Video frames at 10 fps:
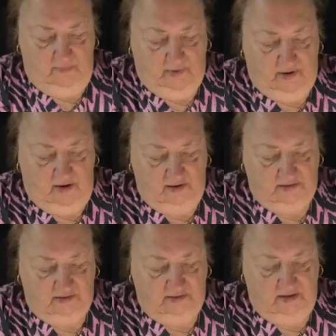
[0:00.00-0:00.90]
in a
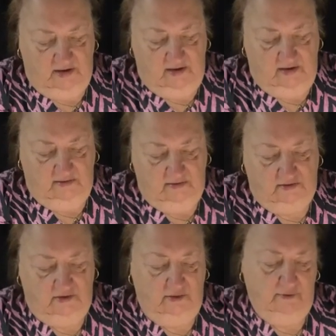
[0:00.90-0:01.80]
box.
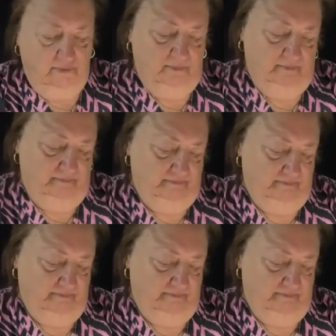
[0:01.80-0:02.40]
And so